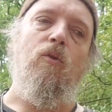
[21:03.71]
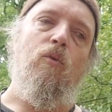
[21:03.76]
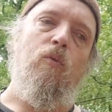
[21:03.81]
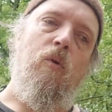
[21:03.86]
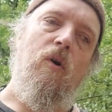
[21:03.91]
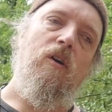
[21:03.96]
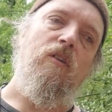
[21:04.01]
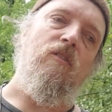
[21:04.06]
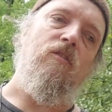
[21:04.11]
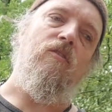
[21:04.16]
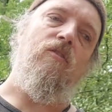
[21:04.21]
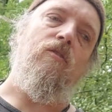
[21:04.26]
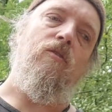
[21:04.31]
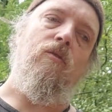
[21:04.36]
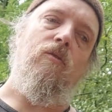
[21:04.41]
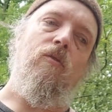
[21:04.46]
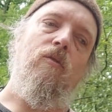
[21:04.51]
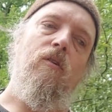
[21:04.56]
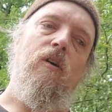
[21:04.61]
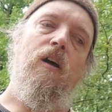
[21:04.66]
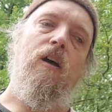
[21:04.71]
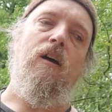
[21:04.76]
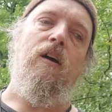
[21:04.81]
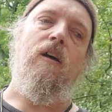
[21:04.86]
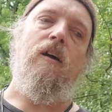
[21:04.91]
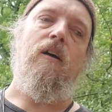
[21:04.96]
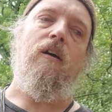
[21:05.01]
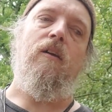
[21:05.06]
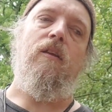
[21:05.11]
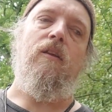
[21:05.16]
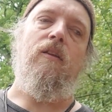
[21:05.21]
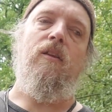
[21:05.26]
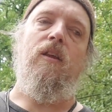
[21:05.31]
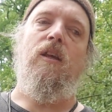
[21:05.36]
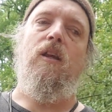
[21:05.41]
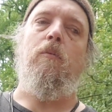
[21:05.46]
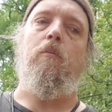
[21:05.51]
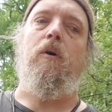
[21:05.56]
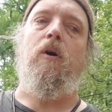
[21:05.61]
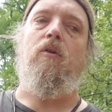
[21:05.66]
want to
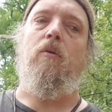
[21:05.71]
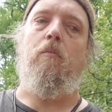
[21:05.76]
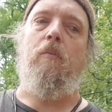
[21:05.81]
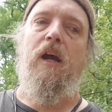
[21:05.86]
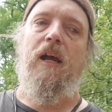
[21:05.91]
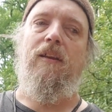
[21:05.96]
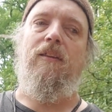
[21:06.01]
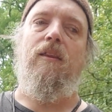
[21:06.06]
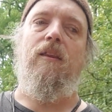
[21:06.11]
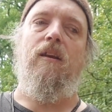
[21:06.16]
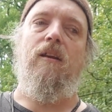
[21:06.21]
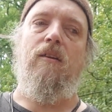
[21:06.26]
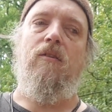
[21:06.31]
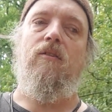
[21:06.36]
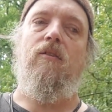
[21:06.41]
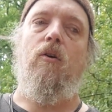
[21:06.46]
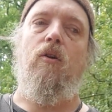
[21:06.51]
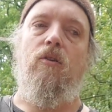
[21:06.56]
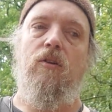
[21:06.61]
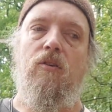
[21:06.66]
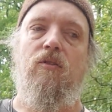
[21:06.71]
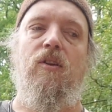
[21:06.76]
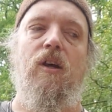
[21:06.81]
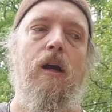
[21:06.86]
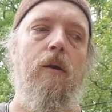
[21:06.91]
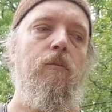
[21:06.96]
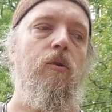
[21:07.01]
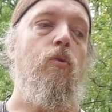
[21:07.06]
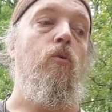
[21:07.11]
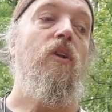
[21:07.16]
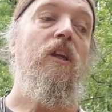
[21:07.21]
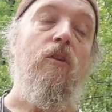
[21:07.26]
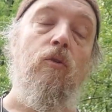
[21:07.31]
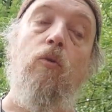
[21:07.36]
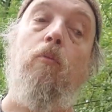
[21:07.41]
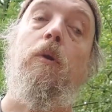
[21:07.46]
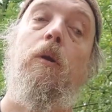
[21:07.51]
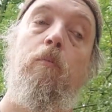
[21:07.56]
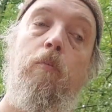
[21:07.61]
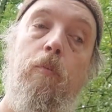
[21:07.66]
think about the bad things all the time. You need
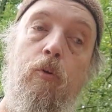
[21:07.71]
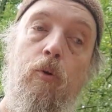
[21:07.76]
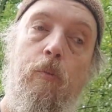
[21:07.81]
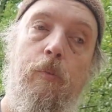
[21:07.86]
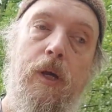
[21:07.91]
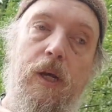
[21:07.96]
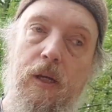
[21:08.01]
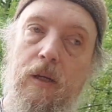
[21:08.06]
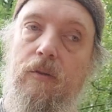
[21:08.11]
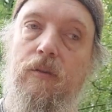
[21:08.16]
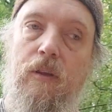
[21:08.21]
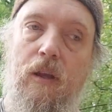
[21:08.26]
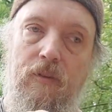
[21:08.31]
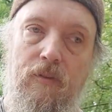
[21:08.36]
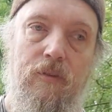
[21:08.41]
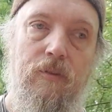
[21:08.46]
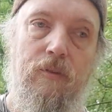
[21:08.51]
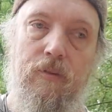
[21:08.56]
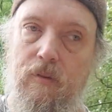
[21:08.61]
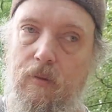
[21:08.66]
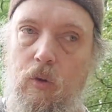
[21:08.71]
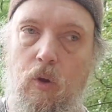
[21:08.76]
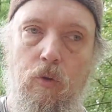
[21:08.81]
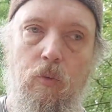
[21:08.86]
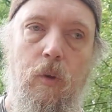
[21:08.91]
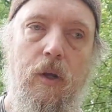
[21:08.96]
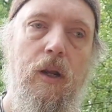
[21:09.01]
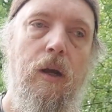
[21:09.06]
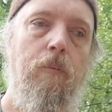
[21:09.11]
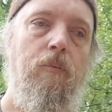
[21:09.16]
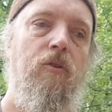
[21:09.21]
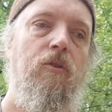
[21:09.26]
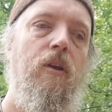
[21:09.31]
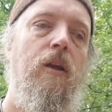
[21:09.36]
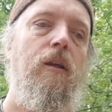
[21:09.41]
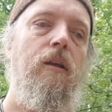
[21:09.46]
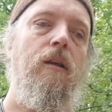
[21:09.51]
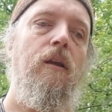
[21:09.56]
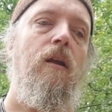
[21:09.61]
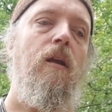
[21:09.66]
to be prepared. That's not what I'm
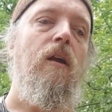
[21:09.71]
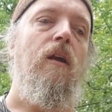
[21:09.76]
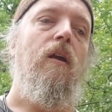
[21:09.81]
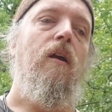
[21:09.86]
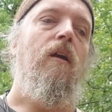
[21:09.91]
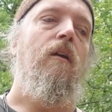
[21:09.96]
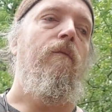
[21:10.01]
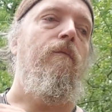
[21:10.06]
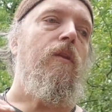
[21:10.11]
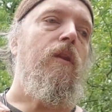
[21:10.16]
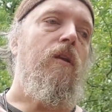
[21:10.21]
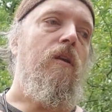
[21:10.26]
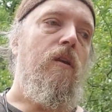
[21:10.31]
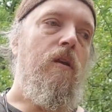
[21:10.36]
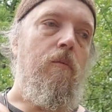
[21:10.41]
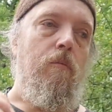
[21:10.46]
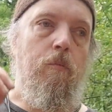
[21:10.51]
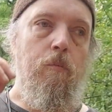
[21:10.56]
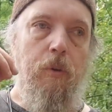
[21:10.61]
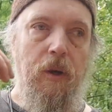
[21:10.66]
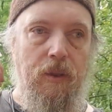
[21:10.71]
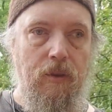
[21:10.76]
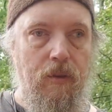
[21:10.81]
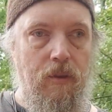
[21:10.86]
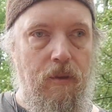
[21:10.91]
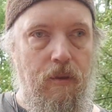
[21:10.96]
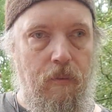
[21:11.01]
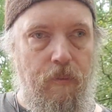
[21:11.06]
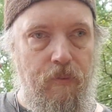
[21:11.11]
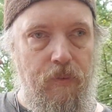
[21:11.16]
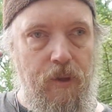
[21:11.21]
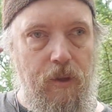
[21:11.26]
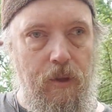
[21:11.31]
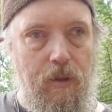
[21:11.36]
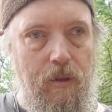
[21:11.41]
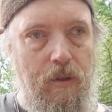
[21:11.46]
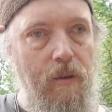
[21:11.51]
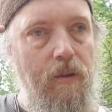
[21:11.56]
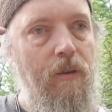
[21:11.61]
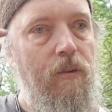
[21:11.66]
saying, but
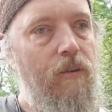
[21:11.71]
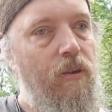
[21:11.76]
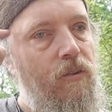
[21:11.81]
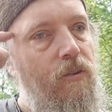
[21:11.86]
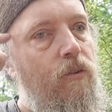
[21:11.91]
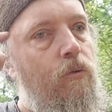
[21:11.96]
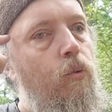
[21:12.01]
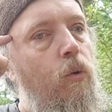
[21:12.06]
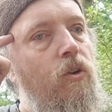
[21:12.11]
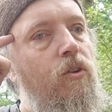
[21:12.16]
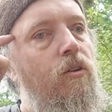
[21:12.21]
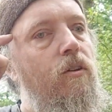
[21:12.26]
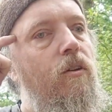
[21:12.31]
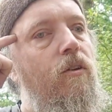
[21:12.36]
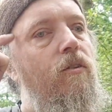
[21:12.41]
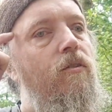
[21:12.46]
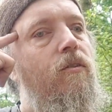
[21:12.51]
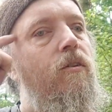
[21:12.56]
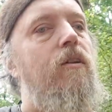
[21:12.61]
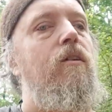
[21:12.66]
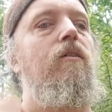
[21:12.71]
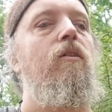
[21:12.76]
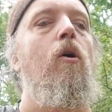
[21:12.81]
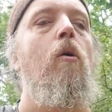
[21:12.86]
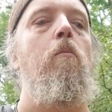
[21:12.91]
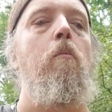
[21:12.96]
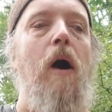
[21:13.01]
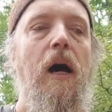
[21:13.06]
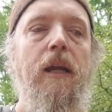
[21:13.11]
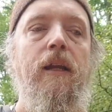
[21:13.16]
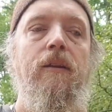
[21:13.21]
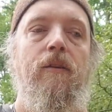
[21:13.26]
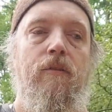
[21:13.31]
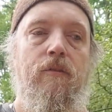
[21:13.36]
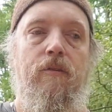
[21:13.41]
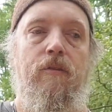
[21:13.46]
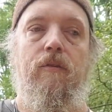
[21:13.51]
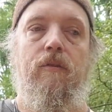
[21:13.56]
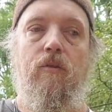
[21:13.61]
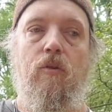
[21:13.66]
this is what is in your
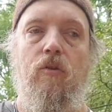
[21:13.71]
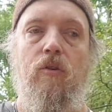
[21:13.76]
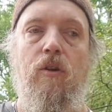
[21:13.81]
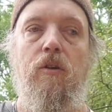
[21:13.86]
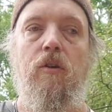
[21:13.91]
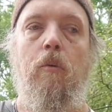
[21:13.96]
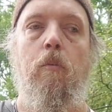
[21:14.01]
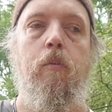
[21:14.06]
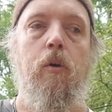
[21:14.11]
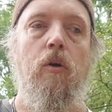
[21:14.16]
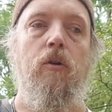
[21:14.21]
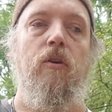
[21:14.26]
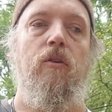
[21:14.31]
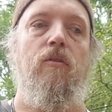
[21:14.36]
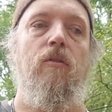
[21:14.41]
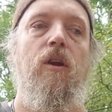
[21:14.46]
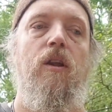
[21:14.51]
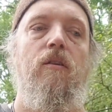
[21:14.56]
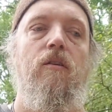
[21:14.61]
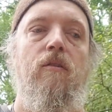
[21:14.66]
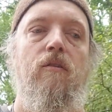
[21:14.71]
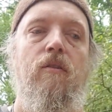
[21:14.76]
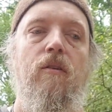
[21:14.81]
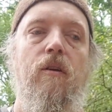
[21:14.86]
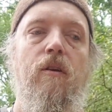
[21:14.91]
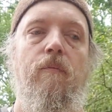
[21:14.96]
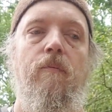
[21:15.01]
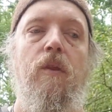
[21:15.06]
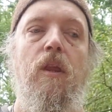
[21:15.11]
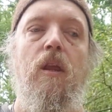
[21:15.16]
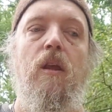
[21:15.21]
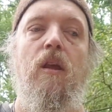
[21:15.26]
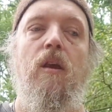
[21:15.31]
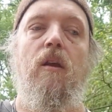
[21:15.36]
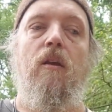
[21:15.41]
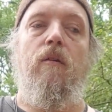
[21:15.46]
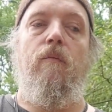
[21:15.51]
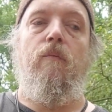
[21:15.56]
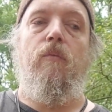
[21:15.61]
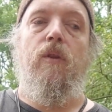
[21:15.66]
mind, not in your pocket. And
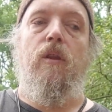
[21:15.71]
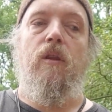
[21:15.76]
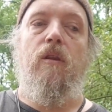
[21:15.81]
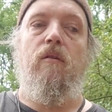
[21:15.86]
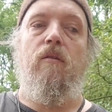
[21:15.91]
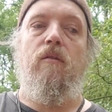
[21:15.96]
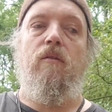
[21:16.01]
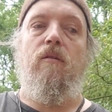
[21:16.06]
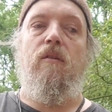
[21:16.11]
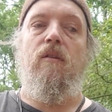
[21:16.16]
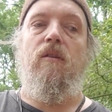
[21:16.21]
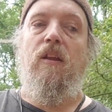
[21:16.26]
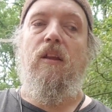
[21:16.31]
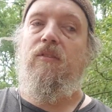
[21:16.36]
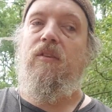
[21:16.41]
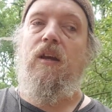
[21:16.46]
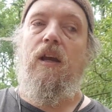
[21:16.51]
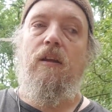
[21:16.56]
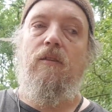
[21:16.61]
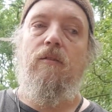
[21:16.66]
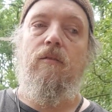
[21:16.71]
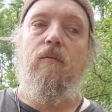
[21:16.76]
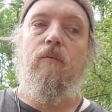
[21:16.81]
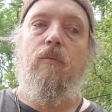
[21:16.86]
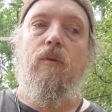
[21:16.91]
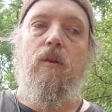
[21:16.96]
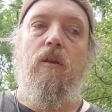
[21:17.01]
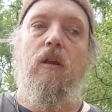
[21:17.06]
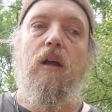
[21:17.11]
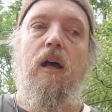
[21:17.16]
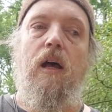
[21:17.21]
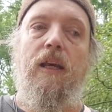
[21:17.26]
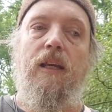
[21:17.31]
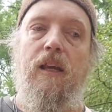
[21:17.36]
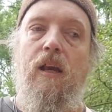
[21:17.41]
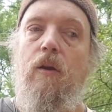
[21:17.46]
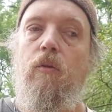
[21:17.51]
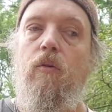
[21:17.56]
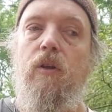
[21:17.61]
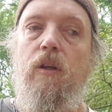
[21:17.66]
that said, I
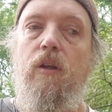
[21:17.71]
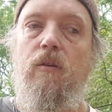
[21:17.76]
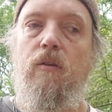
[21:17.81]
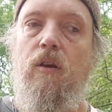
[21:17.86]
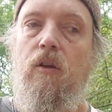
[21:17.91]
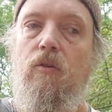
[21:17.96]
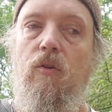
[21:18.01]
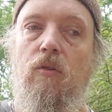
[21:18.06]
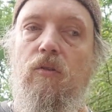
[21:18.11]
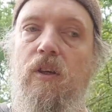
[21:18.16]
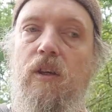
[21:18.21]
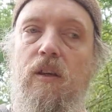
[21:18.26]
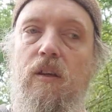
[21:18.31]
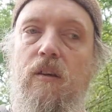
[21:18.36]
don't